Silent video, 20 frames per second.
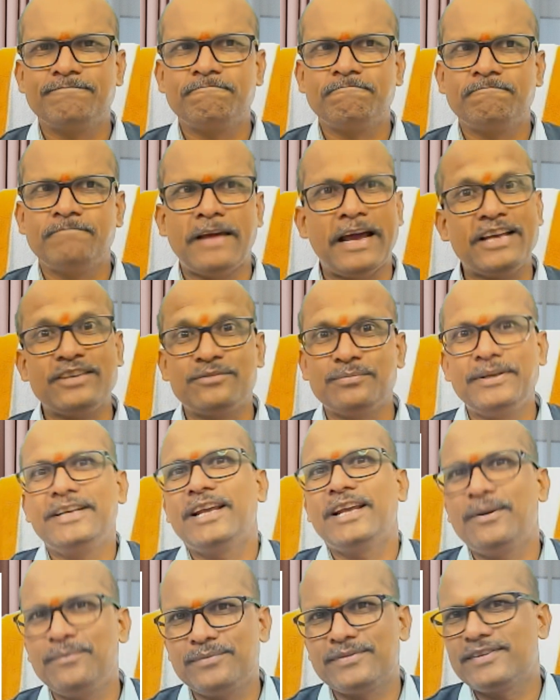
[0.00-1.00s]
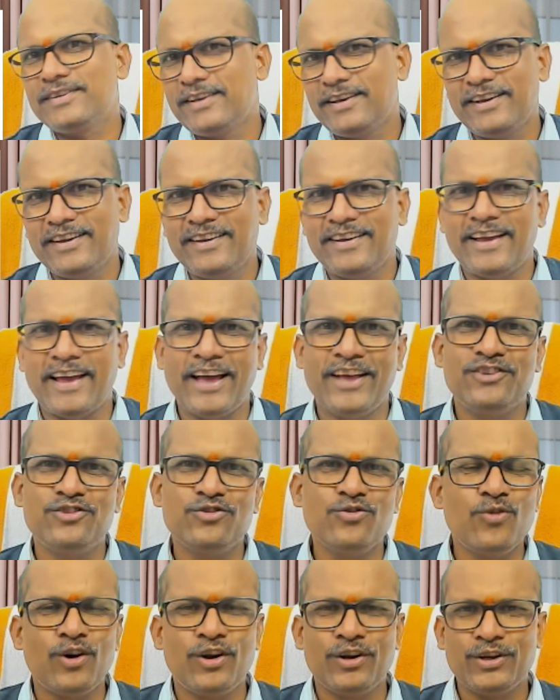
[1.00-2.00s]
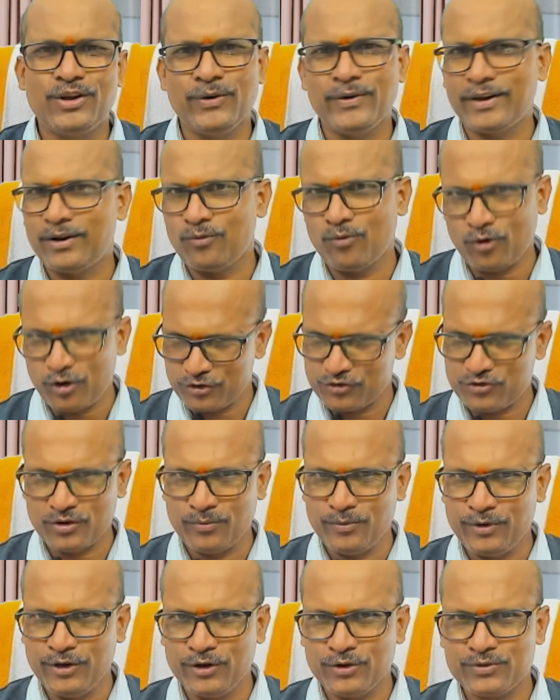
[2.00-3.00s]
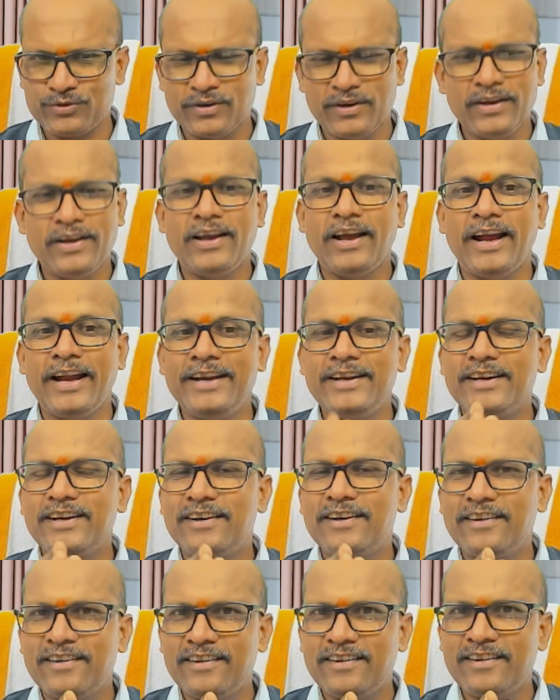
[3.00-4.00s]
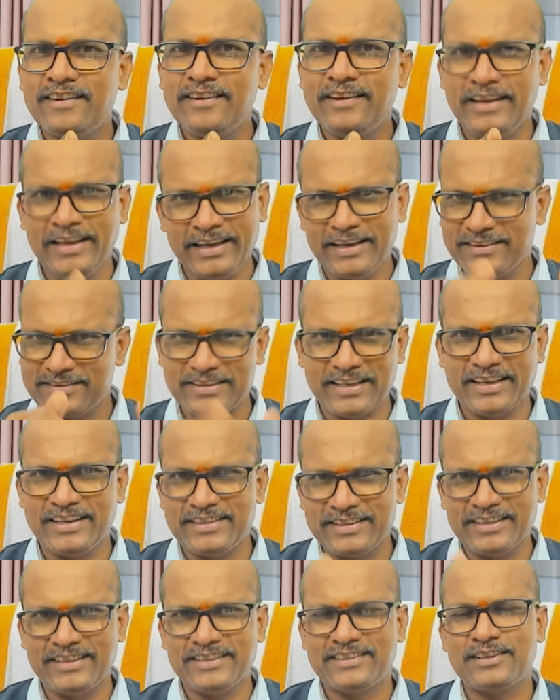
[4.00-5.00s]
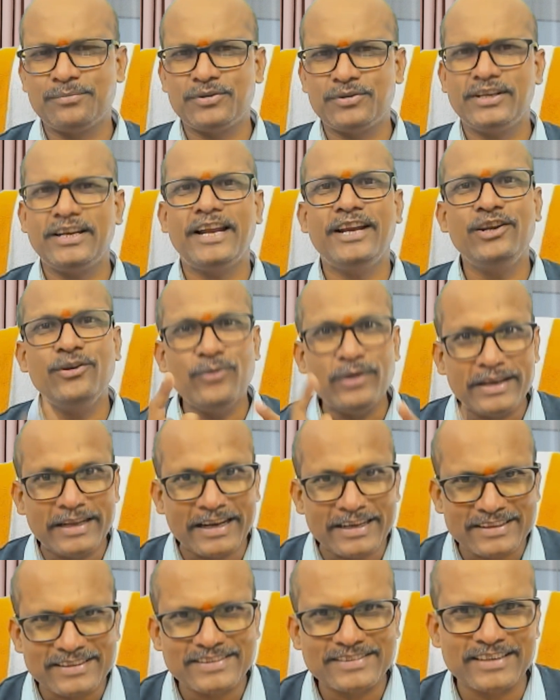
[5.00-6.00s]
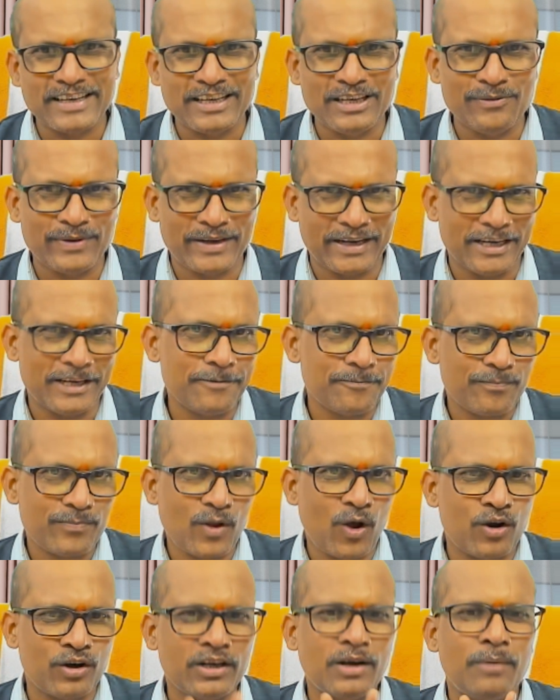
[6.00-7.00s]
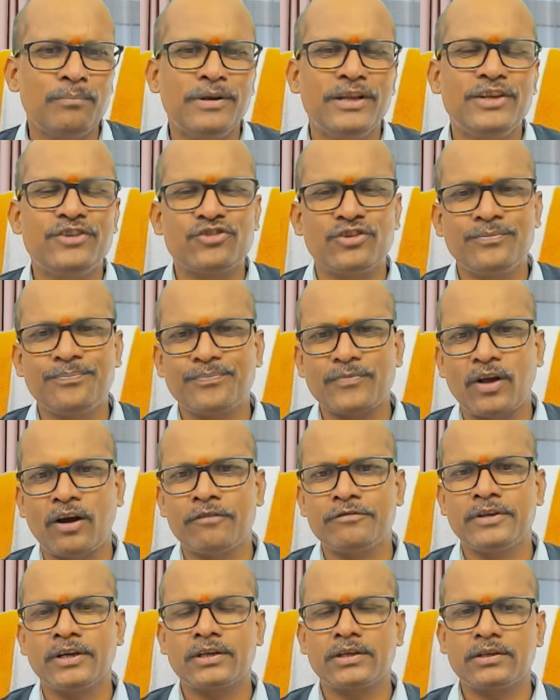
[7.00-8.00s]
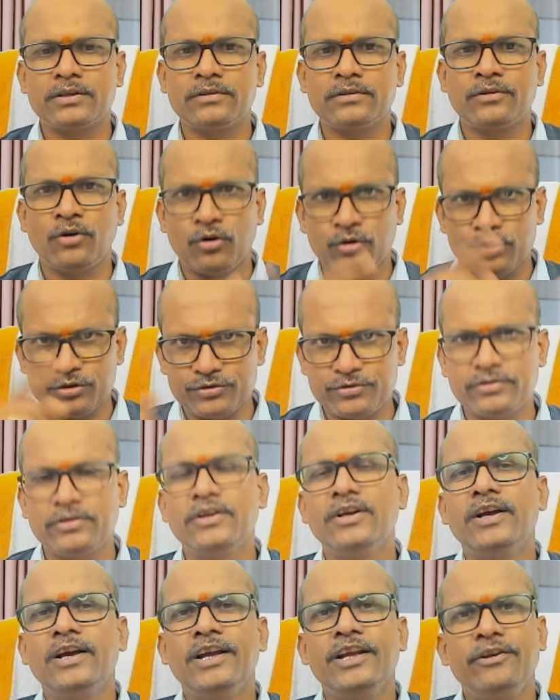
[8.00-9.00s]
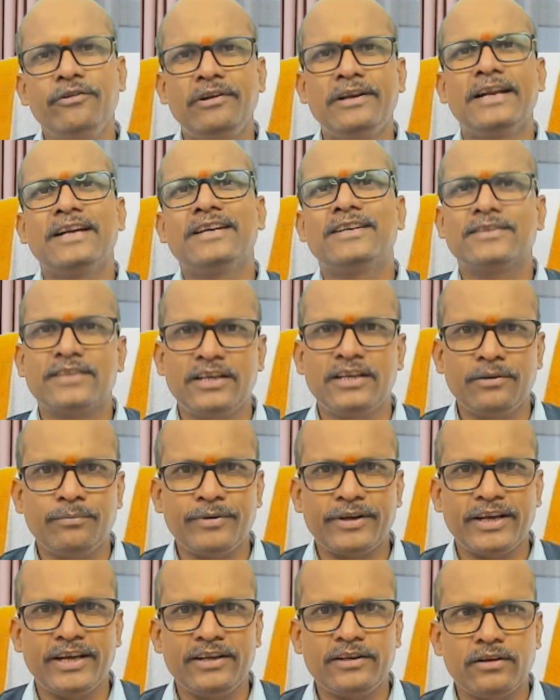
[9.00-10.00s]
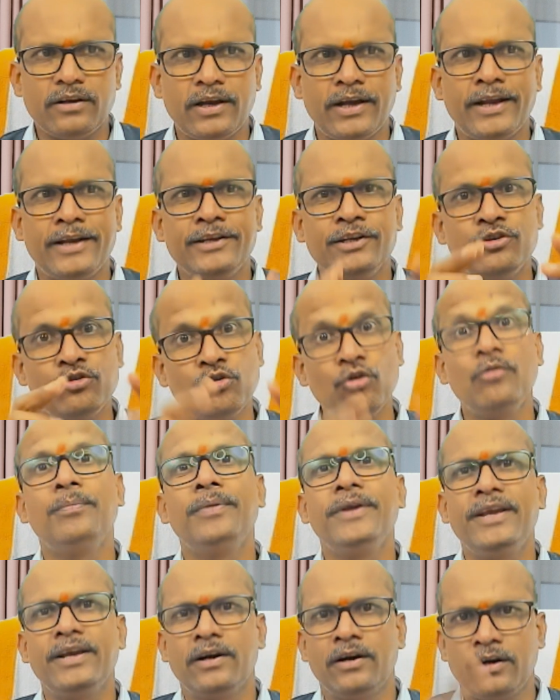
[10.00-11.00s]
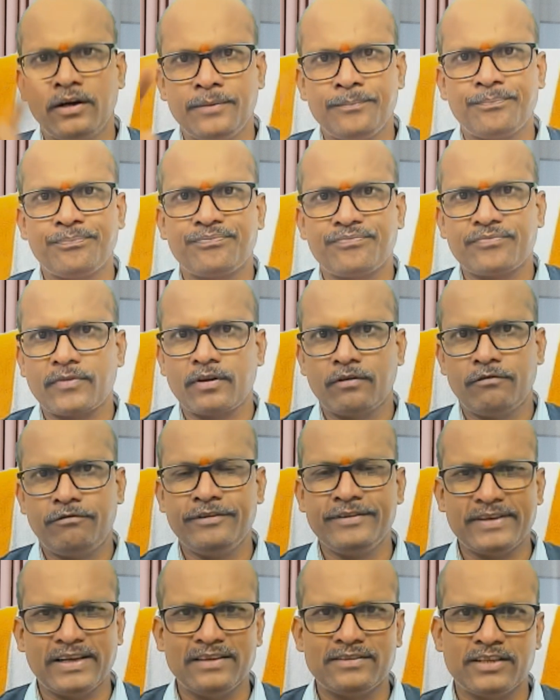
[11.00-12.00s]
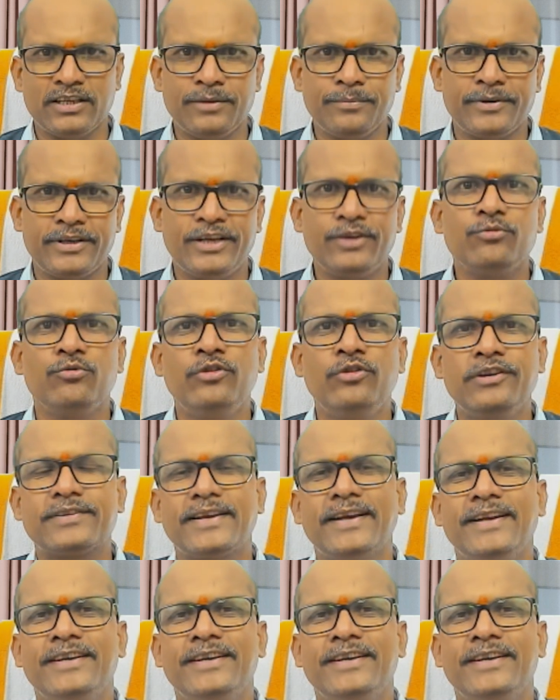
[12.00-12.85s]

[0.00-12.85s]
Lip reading: as many times as you want. You can watch the videos, and link is there in the description, and you will get certificate on completion of the course. You will get a certificate, and it will be a physical certificate. We will send